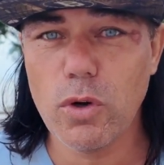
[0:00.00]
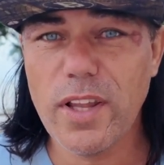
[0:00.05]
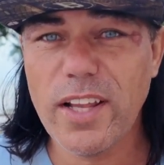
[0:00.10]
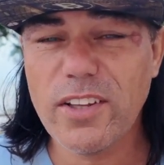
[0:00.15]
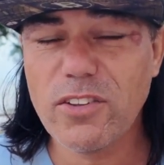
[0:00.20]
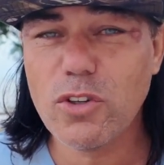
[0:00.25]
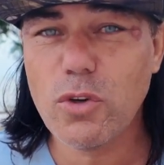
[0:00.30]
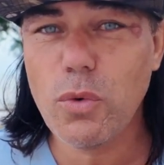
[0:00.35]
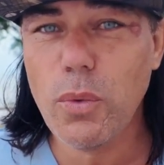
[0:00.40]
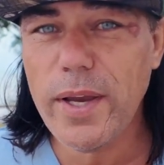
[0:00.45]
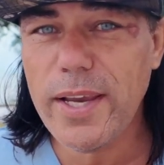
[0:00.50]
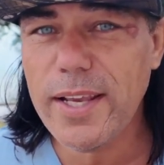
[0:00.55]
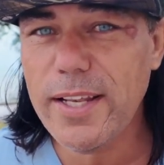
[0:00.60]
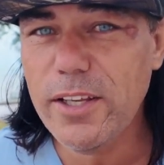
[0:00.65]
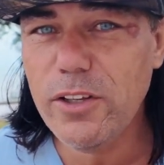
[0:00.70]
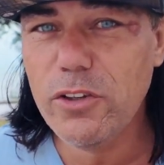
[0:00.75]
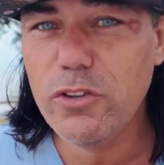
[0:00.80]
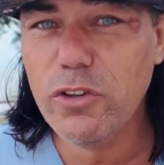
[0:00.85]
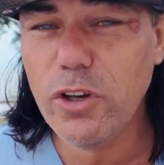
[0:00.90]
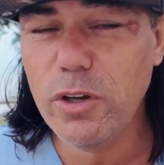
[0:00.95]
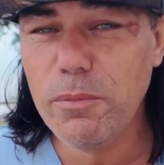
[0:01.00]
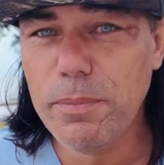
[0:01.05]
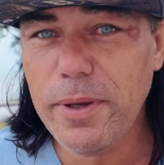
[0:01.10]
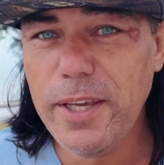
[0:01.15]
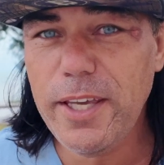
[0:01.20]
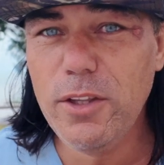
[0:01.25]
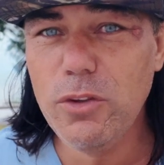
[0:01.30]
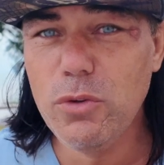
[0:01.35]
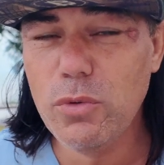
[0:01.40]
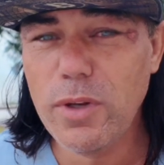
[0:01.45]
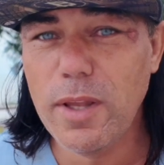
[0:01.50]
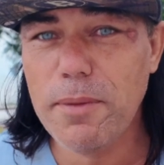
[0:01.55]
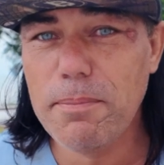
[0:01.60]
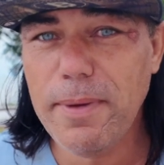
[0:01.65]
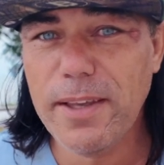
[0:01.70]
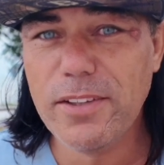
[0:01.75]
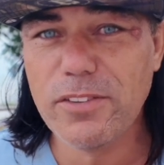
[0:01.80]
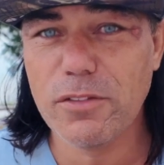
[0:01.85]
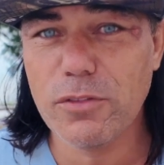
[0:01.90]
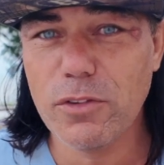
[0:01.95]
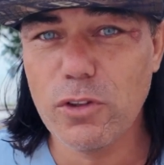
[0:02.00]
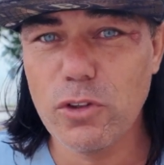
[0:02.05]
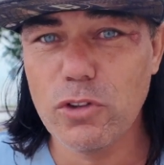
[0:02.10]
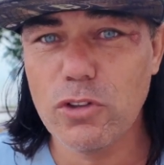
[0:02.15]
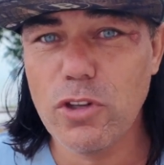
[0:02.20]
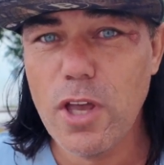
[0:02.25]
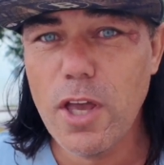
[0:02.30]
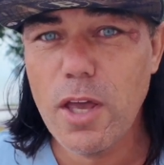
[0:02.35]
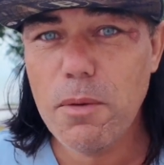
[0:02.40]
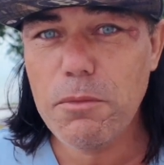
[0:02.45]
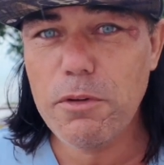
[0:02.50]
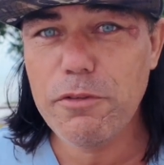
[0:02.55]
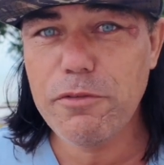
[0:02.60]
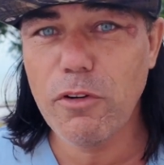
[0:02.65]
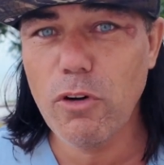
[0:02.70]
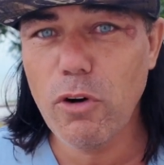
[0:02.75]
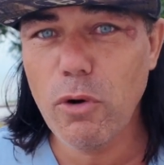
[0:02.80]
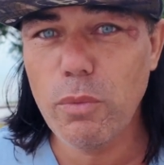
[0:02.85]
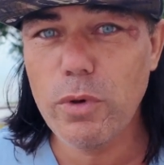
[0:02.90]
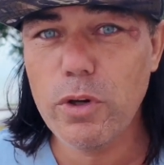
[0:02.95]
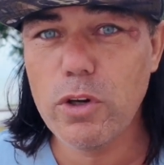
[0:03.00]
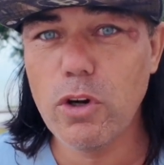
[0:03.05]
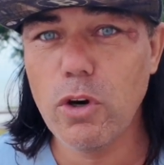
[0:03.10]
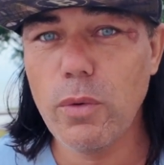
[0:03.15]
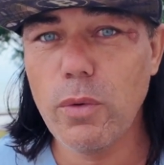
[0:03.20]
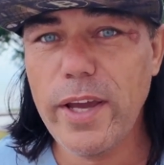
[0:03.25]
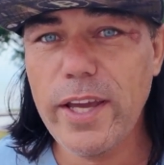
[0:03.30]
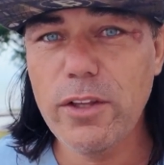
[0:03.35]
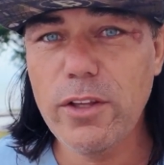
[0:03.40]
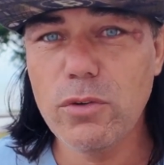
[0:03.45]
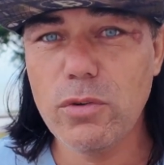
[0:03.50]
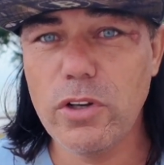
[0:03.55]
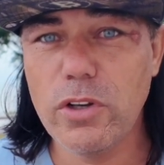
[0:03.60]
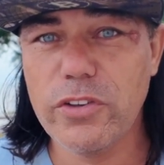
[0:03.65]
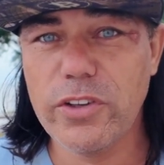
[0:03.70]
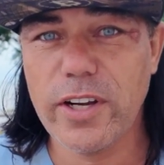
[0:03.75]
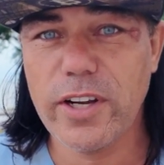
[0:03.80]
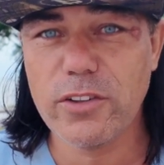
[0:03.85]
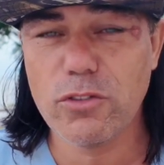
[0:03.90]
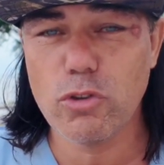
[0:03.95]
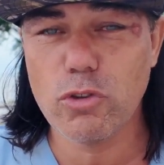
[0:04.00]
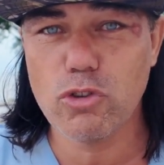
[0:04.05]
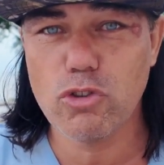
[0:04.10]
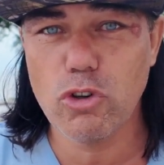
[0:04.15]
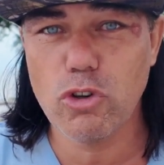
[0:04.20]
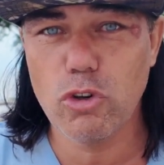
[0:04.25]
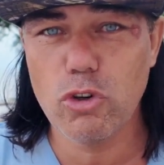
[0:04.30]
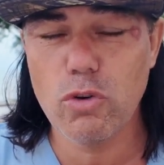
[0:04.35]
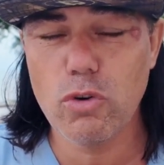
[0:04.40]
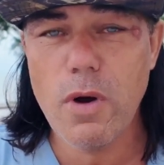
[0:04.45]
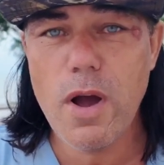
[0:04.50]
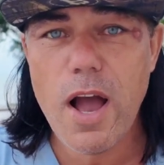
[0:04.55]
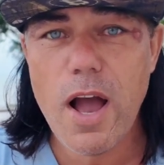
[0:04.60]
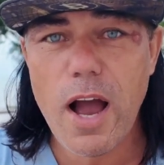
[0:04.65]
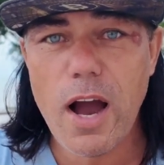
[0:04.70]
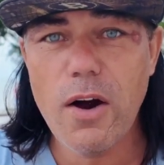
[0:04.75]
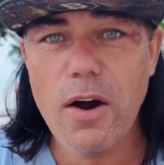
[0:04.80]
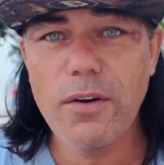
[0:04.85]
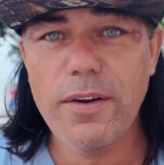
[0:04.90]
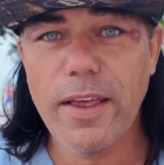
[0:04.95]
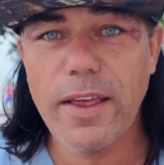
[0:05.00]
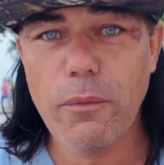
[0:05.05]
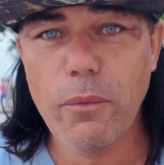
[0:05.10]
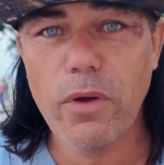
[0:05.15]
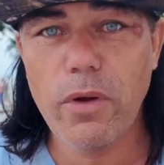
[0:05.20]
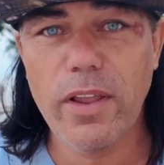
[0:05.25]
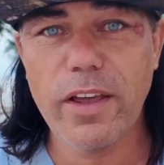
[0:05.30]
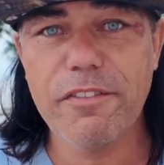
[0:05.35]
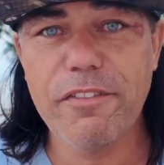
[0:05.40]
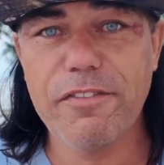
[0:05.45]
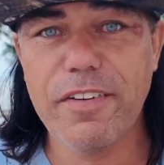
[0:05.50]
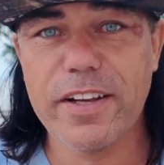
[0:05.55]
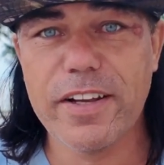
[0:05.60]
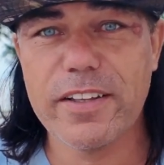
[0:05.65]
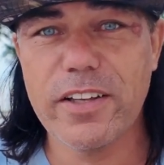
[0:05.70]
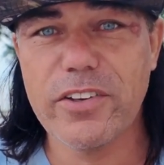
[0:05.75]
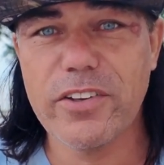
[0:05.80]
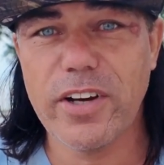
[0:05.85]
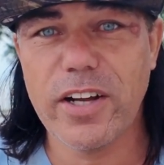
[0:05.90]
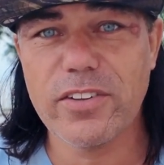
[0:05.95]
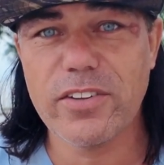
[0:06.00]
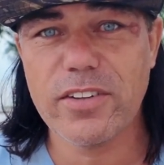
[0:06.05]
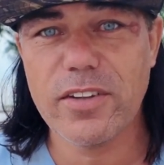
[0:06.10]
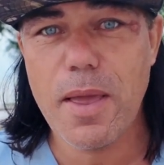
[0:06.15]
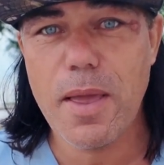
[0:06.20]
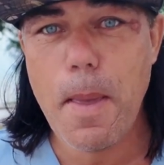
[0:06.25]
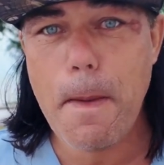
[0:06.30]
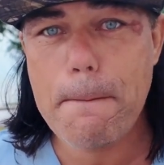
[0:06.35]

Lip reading: Let's quickly jump into that massive news before we go into the charts to show you how that will affect the charts.